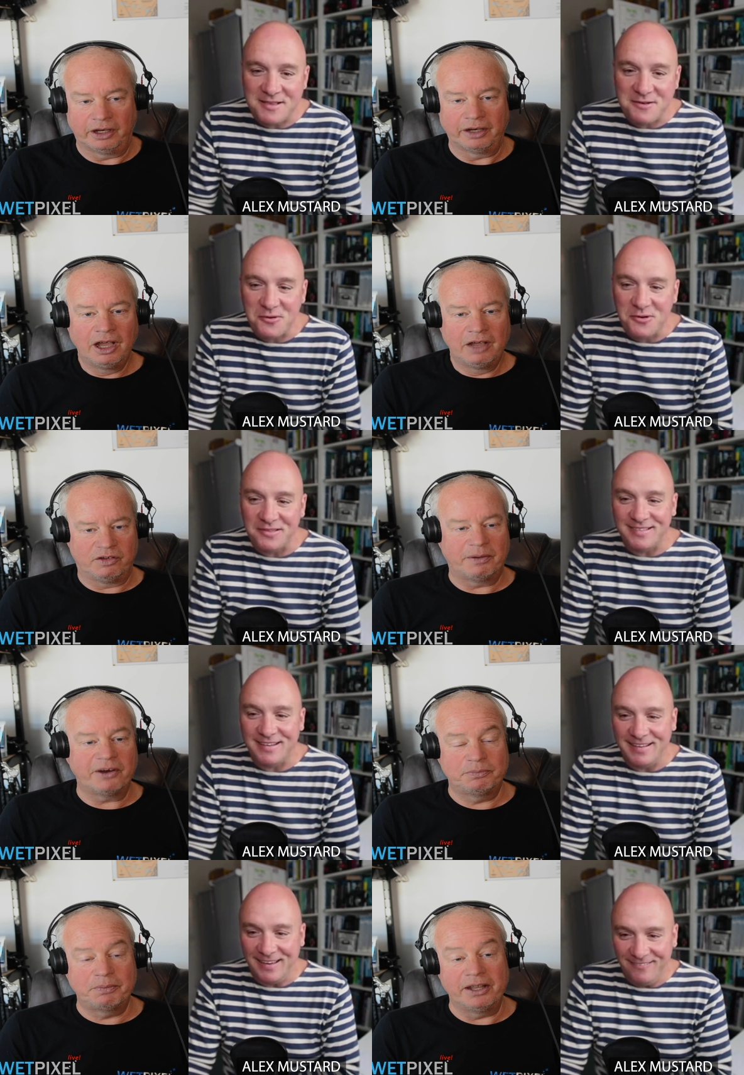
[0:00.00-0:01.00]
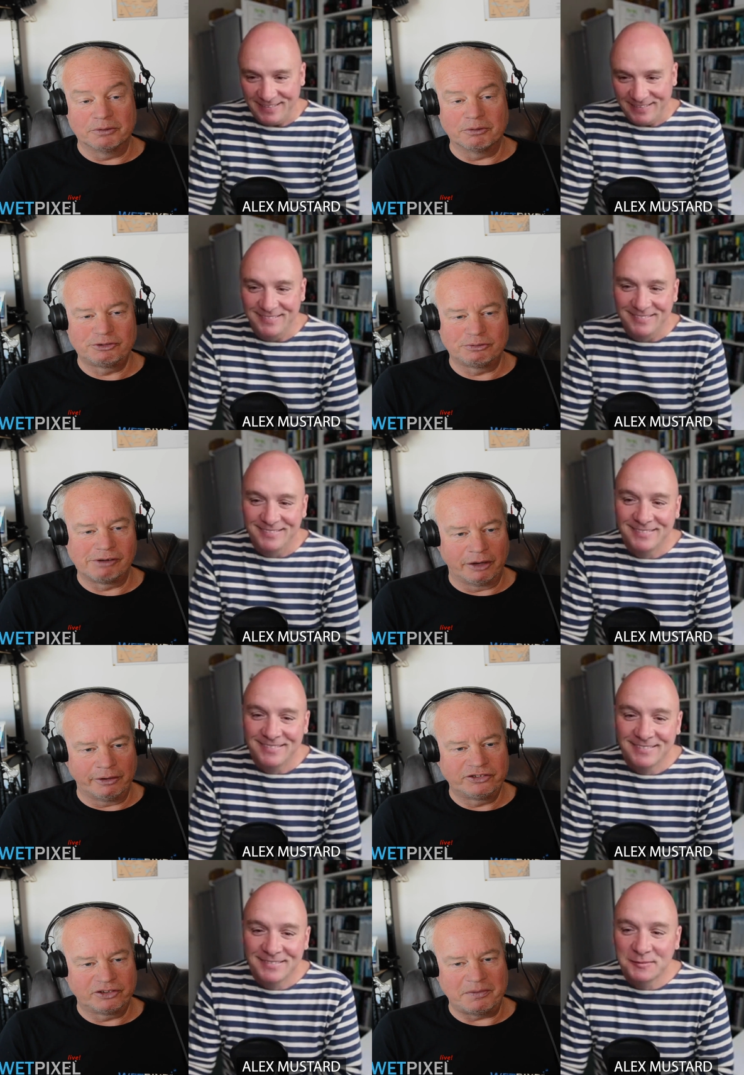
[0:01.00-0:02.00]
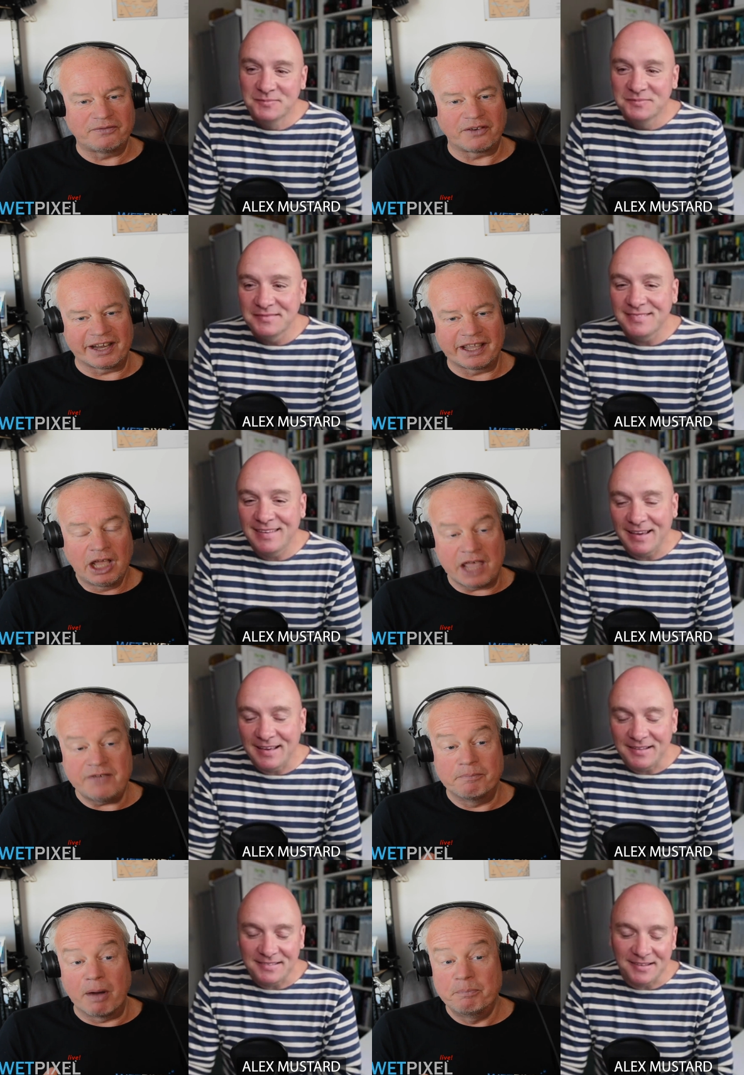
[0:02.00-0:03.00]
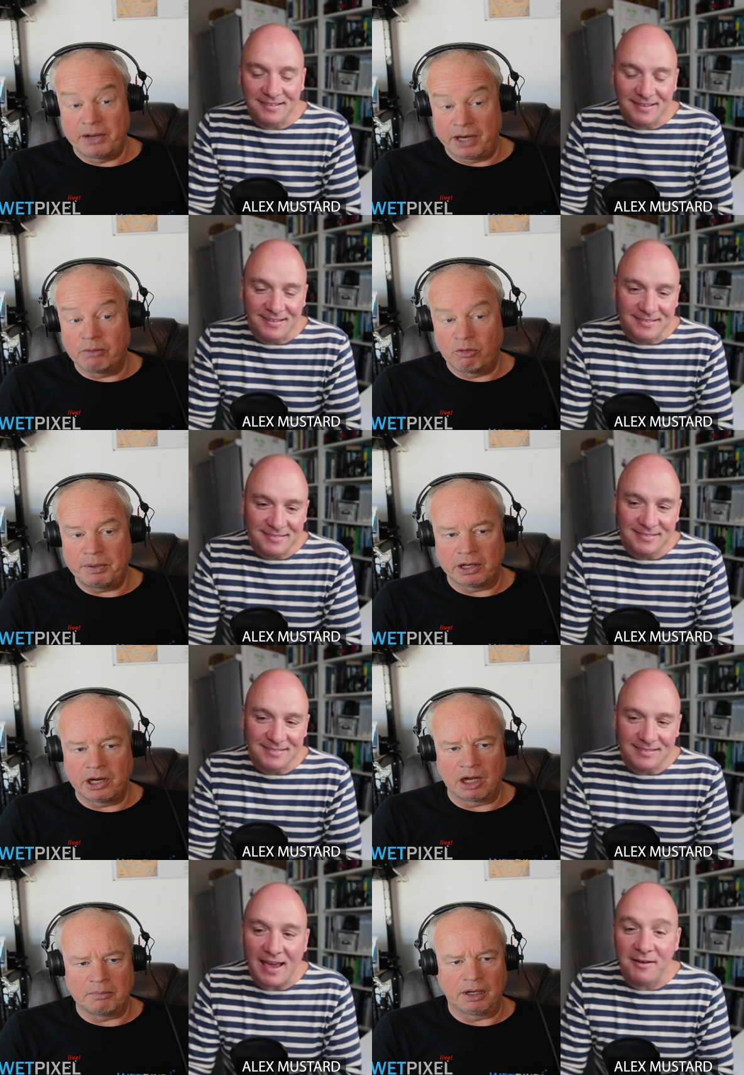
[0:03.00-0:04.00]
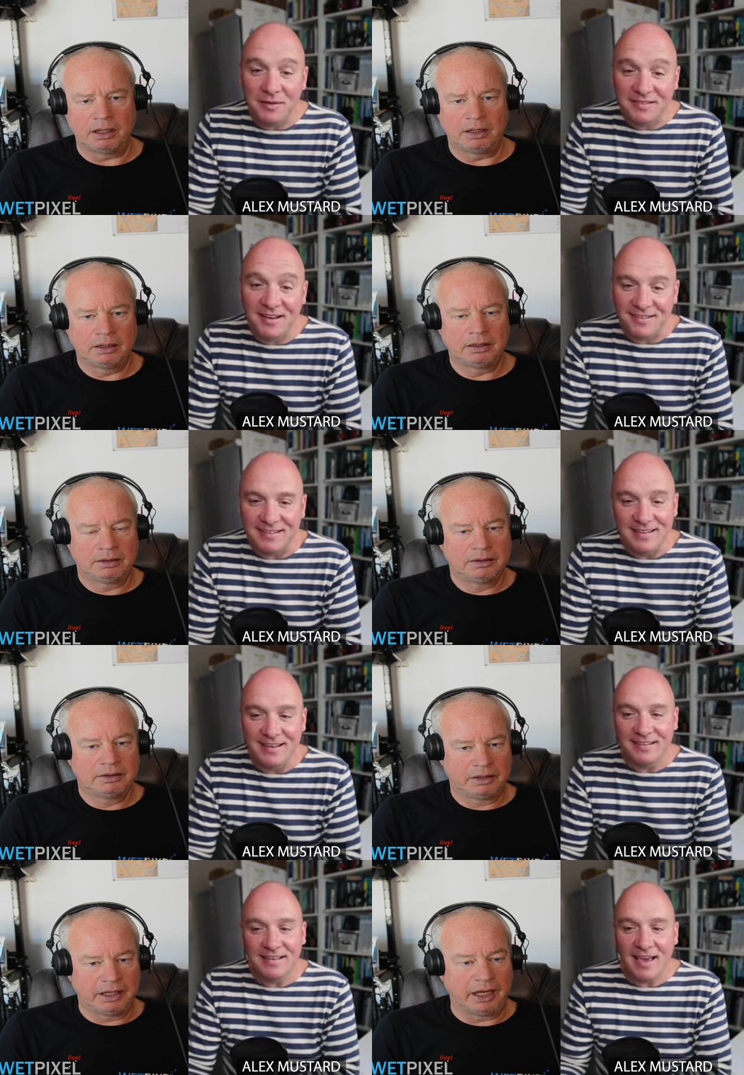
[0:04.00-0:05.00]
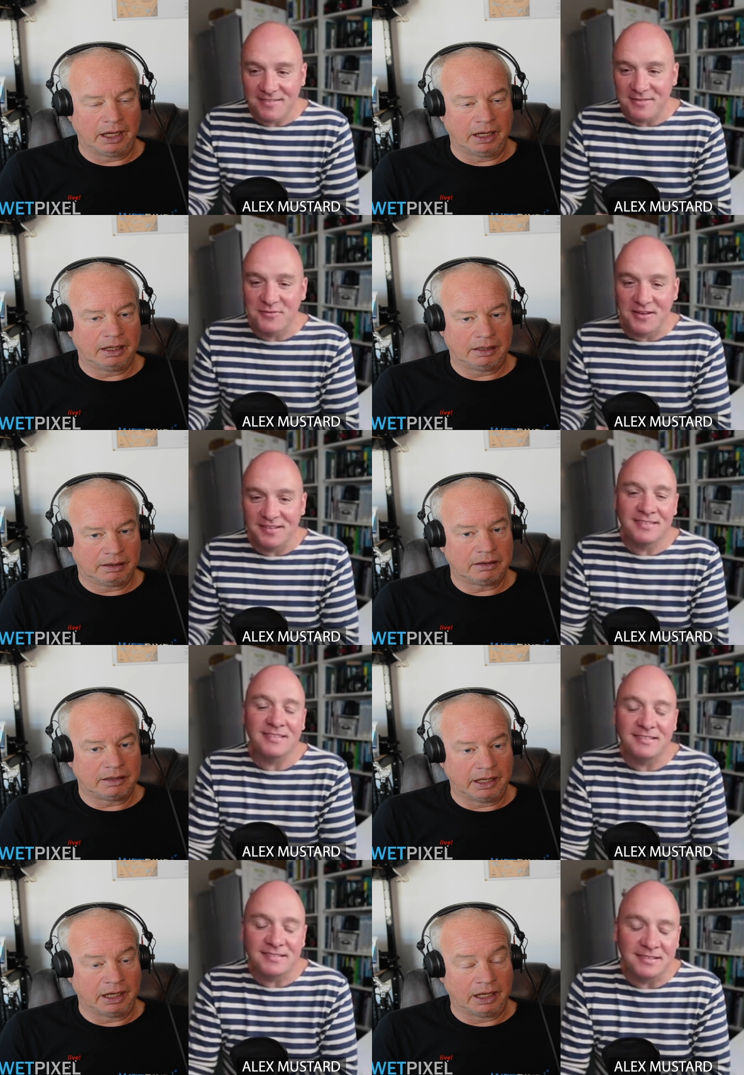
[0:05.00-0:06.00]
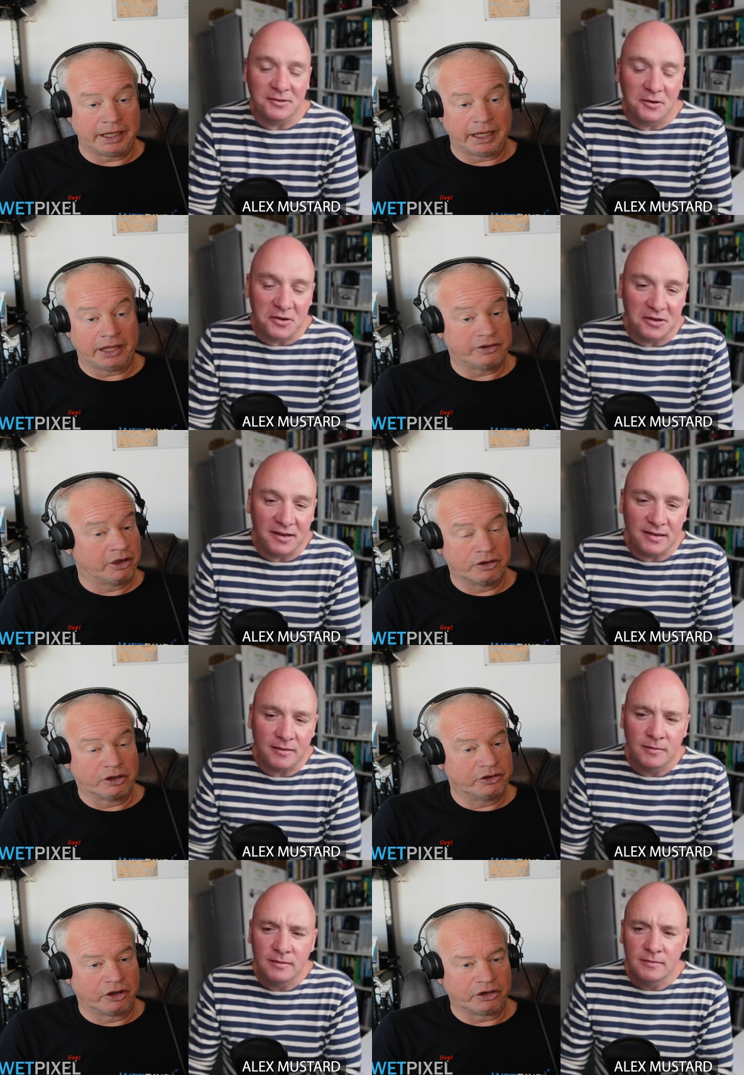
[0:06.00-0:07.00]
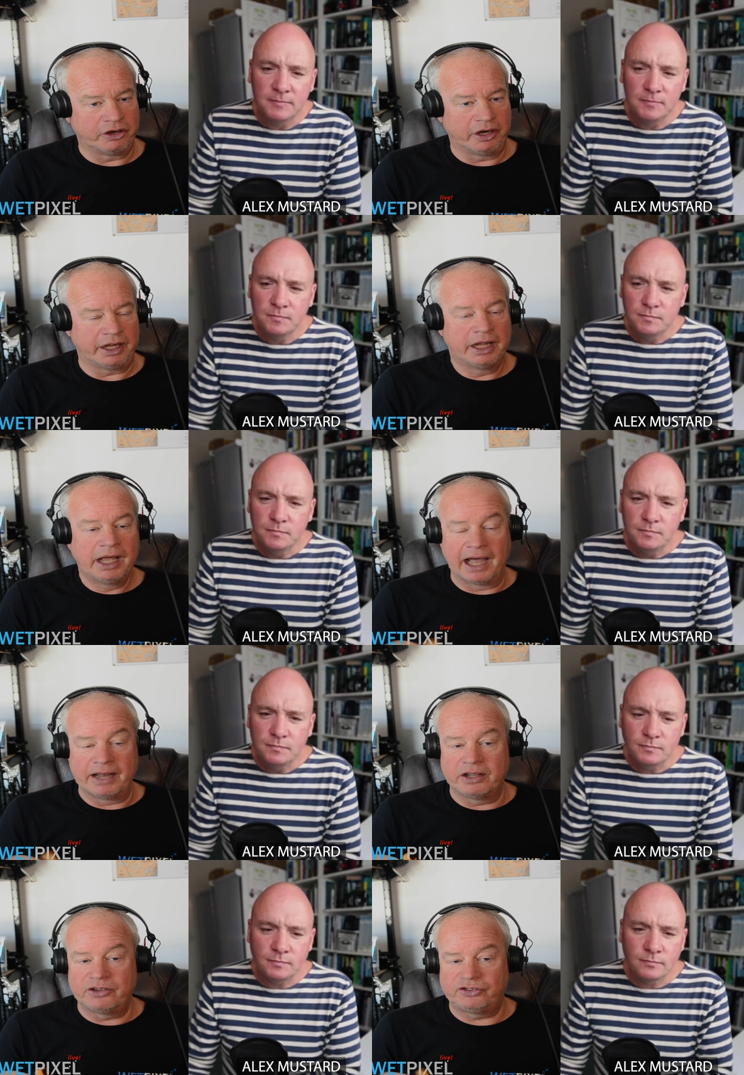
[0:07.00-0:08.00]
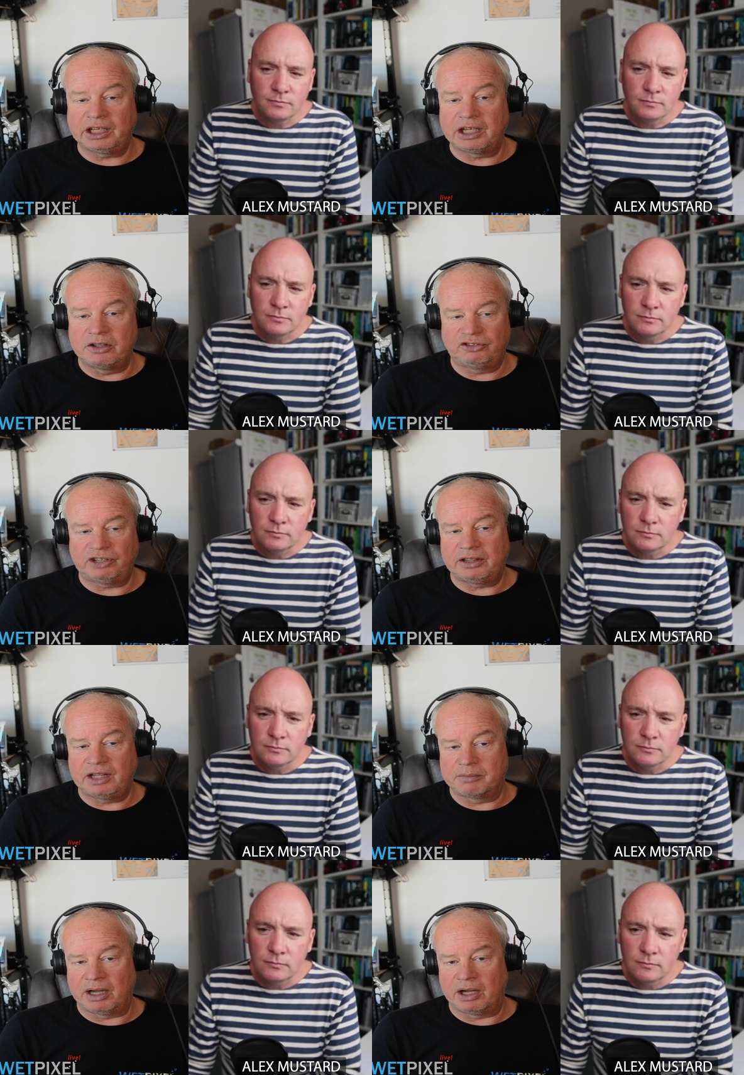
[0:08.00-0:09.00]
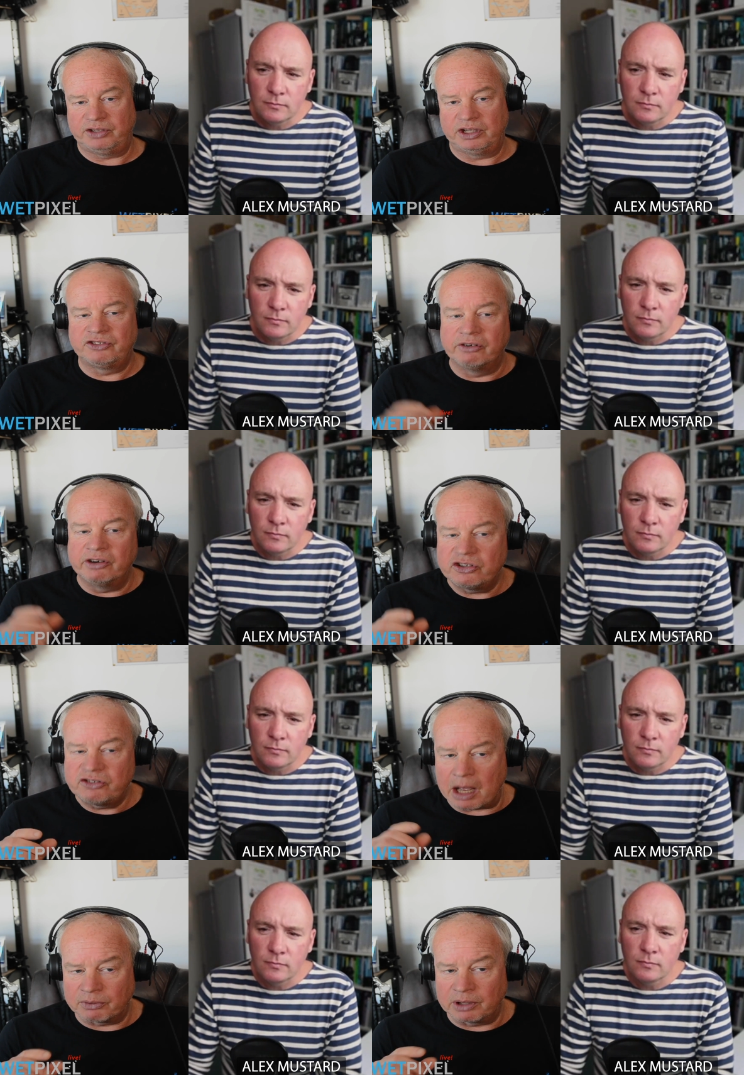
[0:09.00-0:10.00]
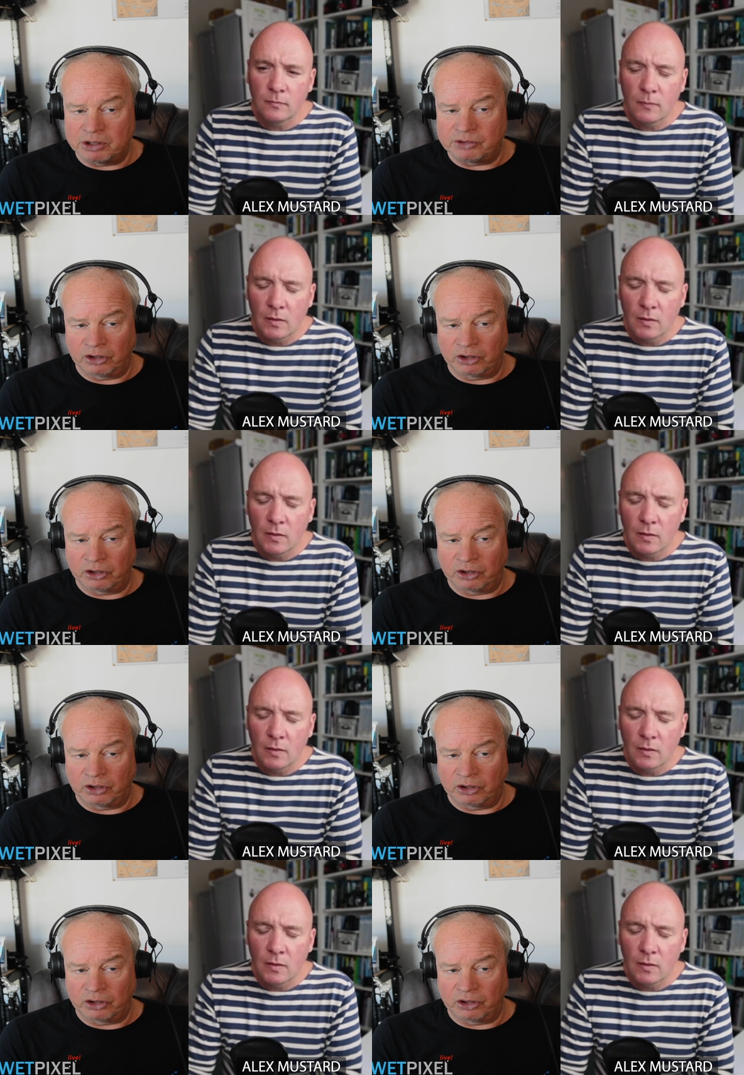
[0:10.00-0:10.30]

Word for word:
Speaker 1: Yeah, if you press the button, the water will go in. So be very yeah, even so bumping it, would be a nightmare. And it'll be sucked
Speaker 2: in. Yeah, yeah. extra fast.
Speaker 1: Yeah, yeah, no, not not a good idea. And the second the second thing about it is there is a depth limit